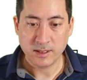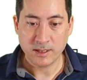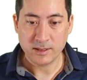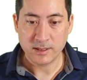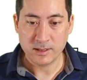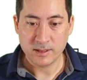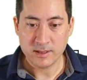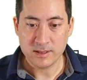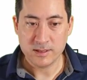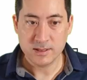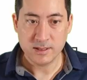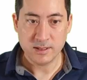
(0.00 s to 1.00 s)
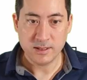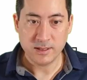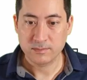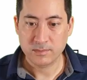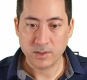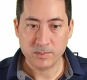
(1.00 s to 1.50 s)
and that is
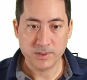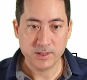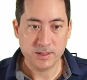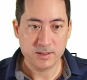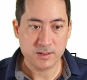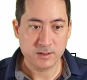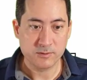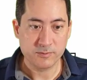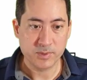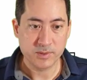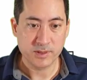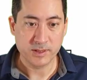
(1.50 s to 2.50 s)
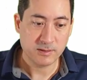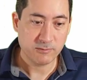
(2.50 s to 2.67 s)
the properties of bonding.